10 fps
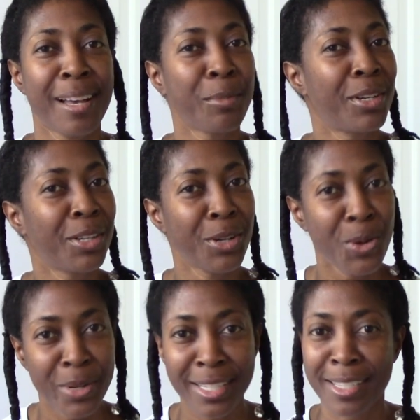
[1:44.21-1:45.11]
I'm going to
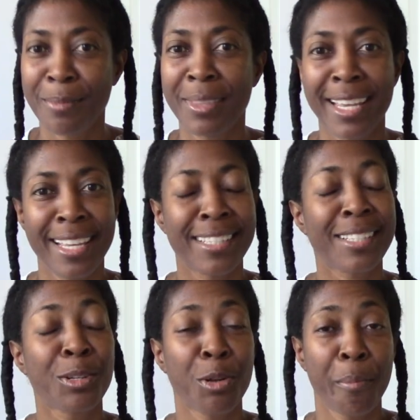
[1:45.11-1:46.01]
go into some things
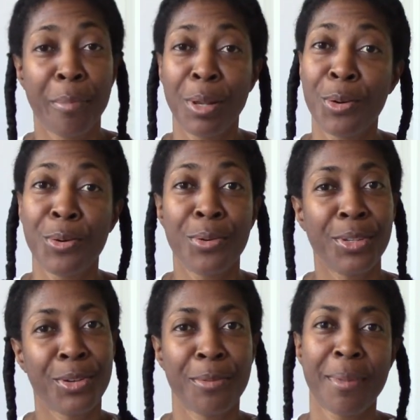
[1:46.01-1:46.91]
that's going to blow
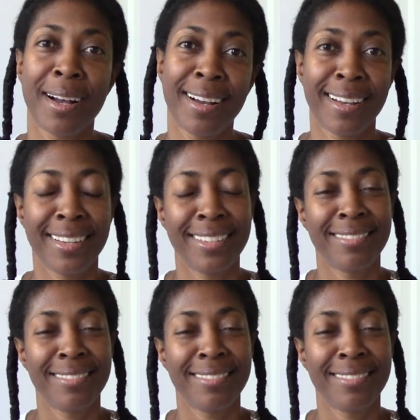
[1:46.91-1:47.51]
your mind.